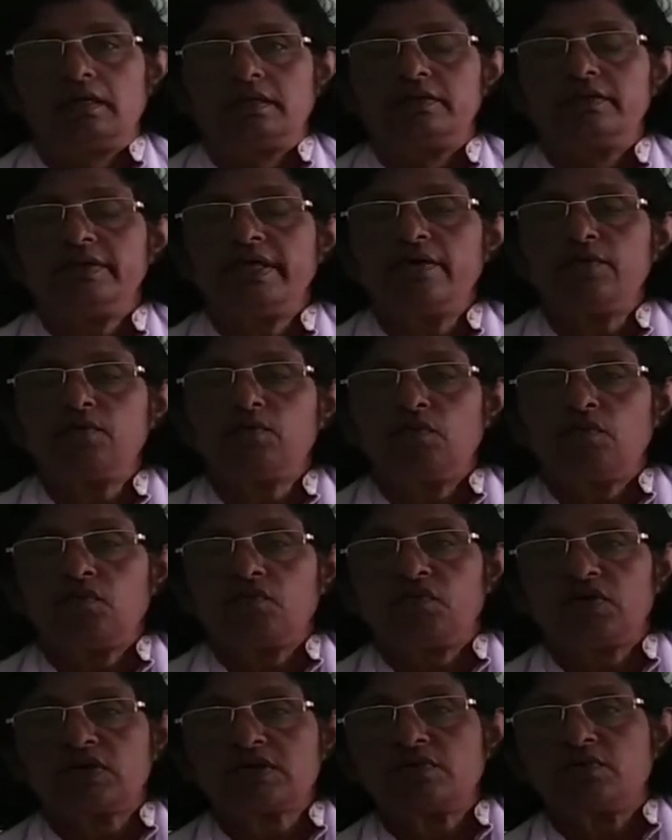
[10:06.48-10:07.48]
They
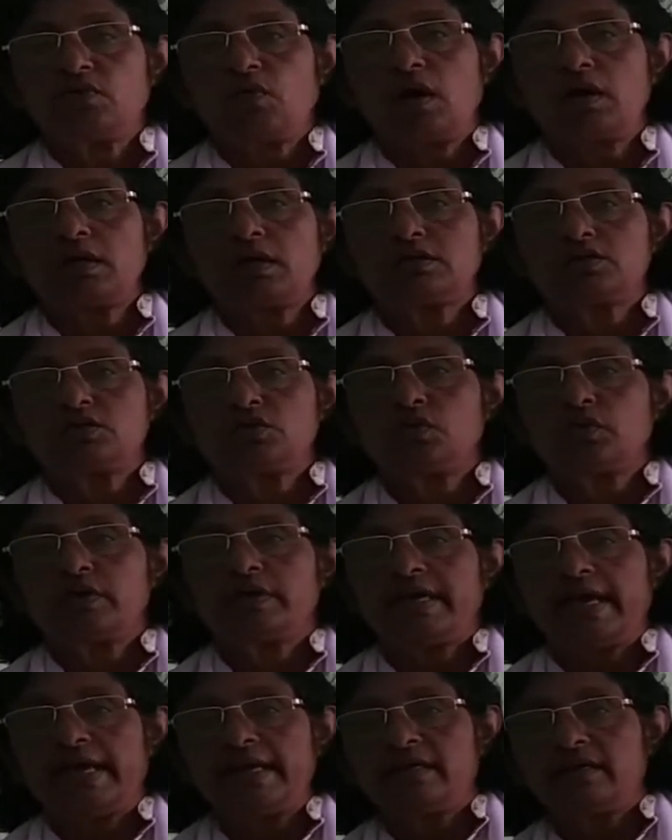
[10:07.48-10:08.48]
want to
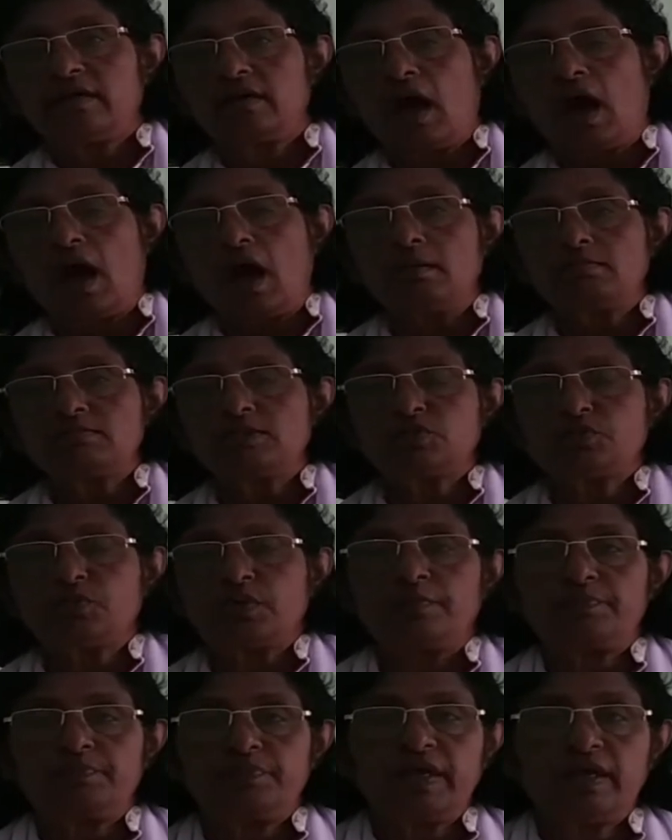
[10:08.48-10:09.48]
get arms
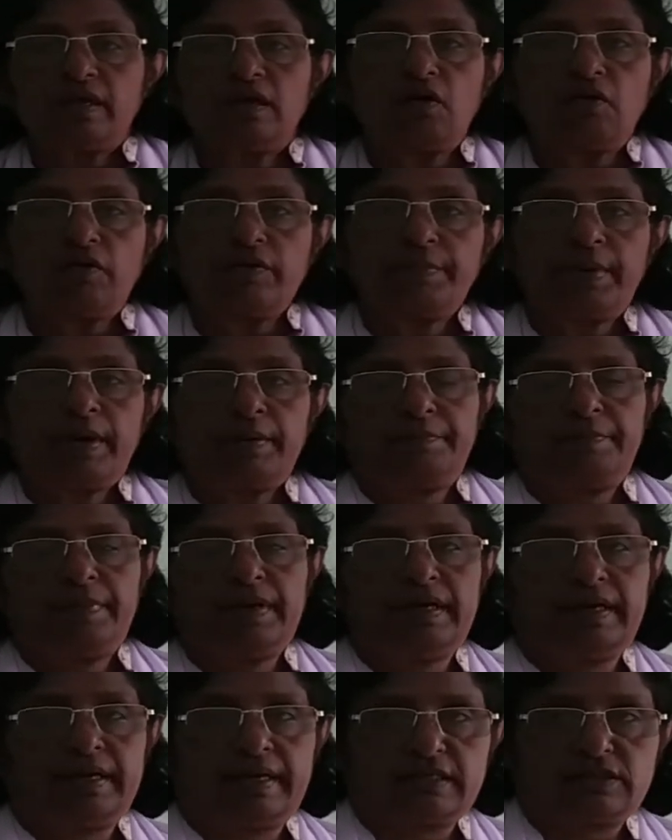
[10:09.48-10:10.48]
from the government
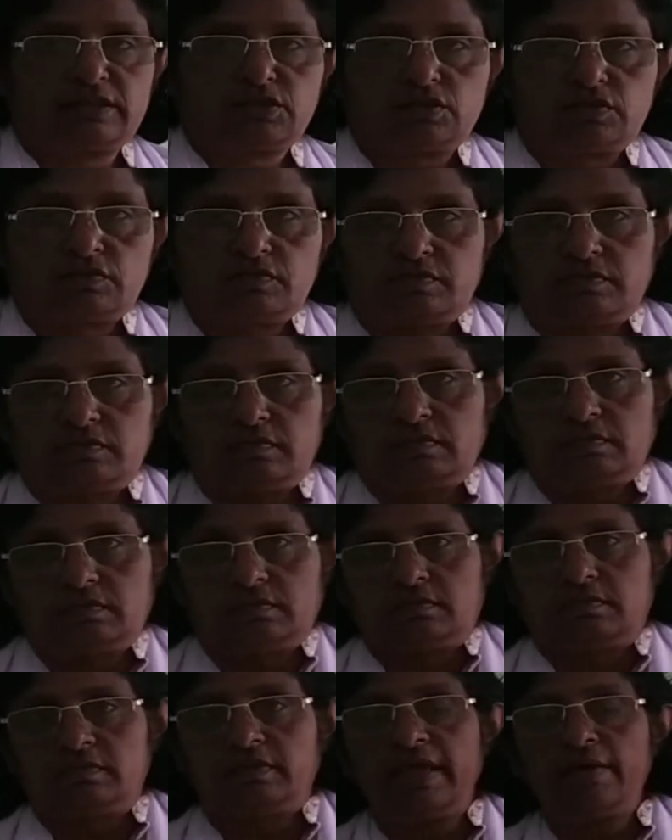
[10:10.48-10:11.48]
buildings.
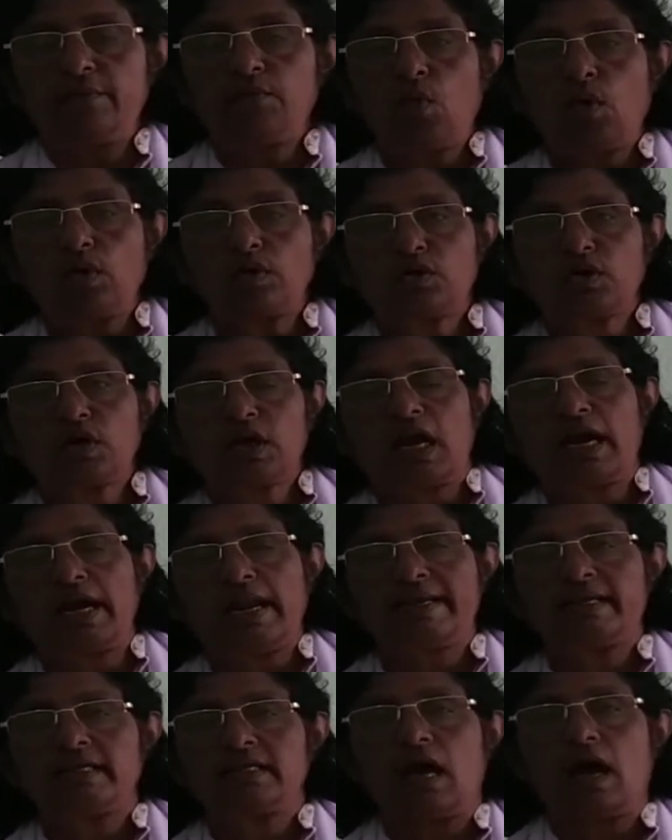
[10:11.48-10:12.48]
They want to
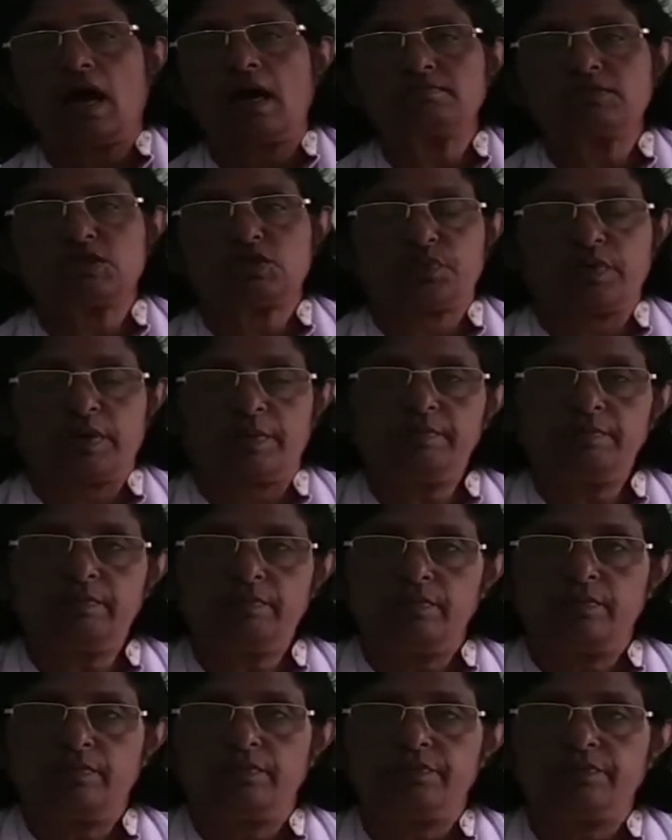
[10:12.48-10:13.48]
collect arms from
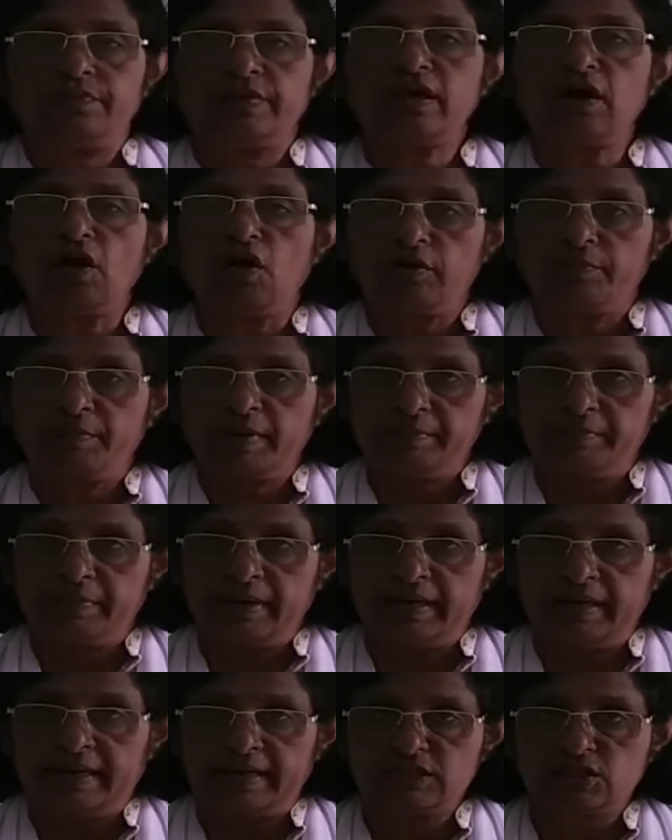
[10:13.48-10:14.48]
the government
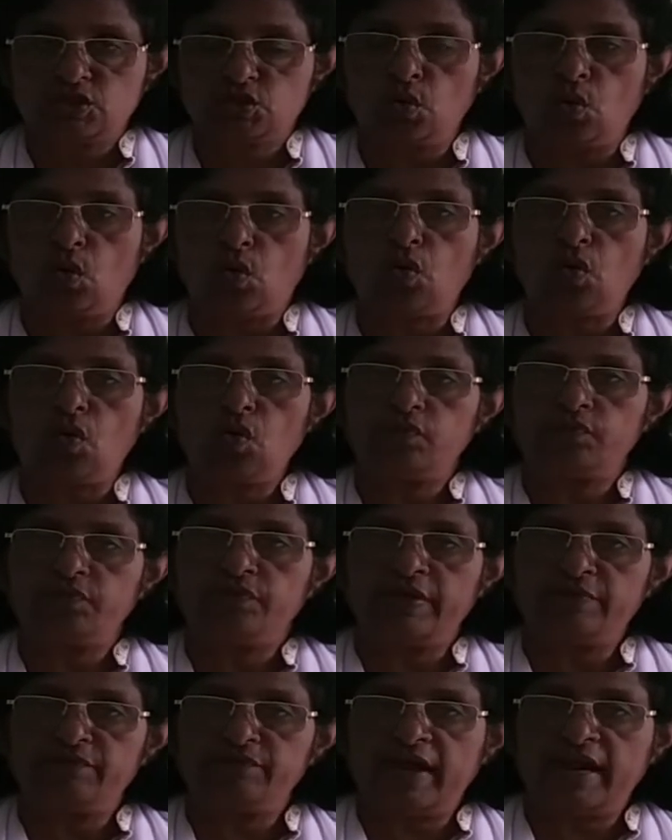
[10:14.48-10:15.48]
buildings. So
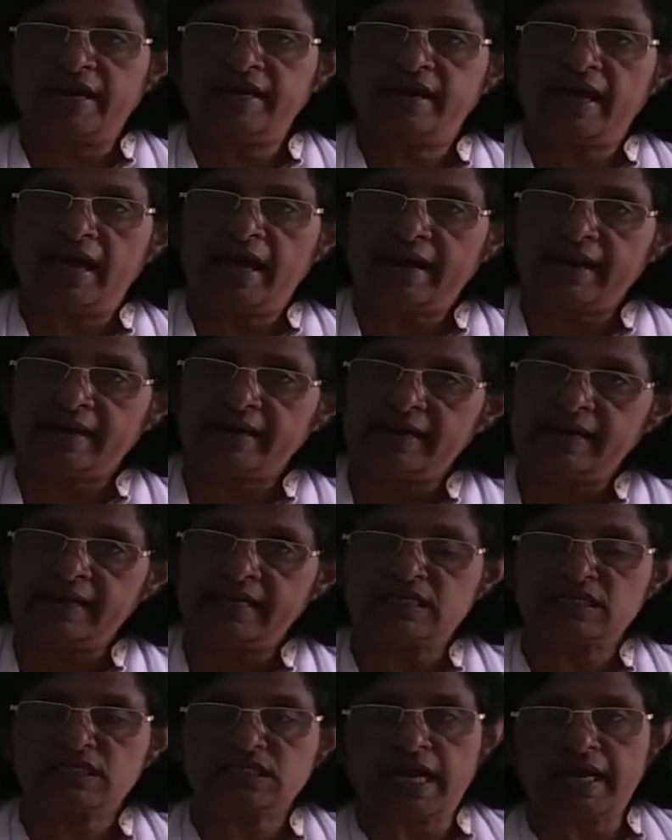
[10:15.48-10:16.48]
they went directly
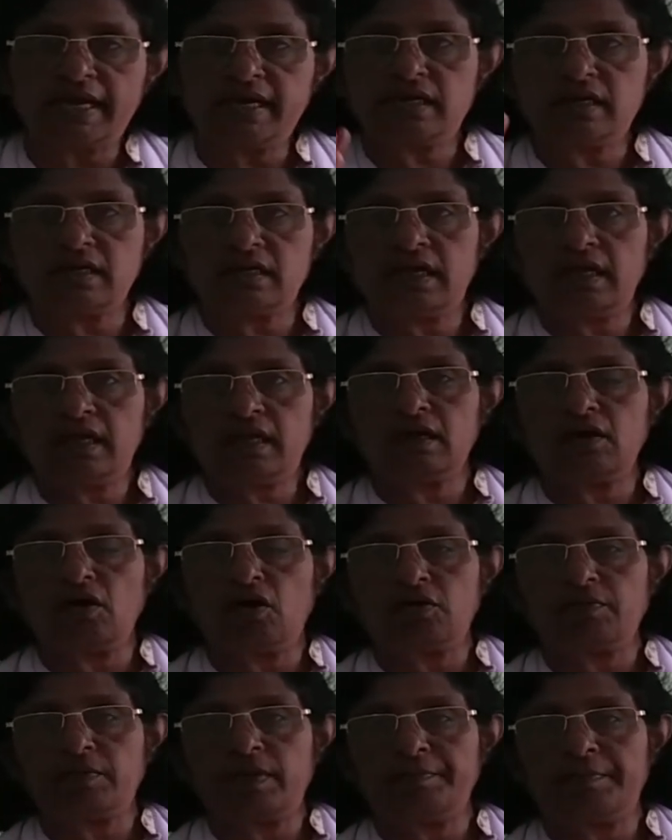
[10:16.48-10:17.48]
inside the
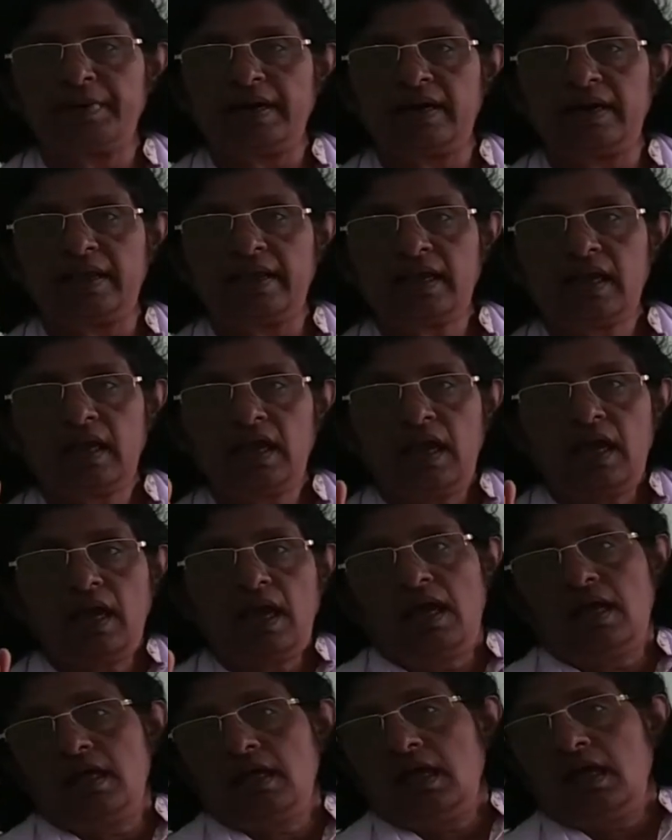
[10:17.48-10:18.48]
government building
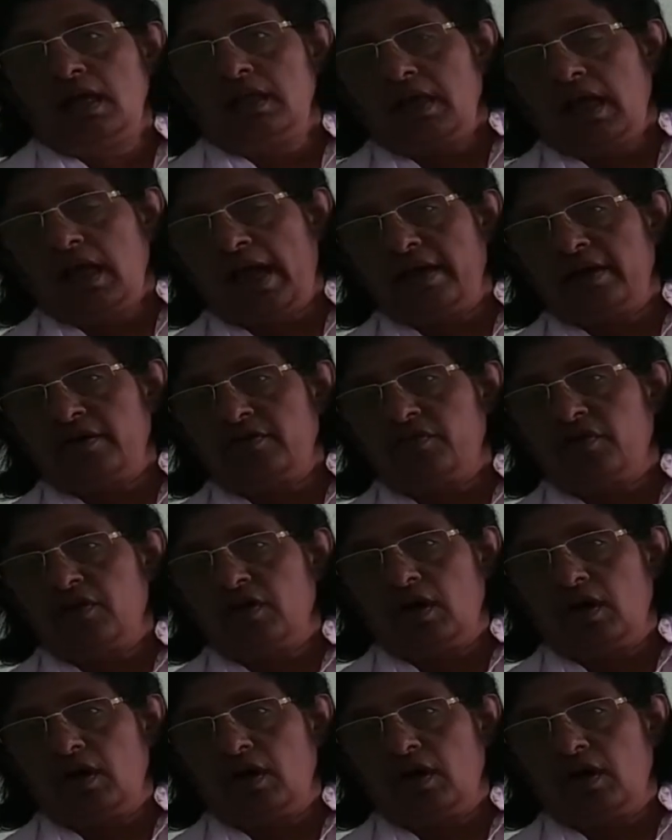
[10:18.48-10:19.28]
and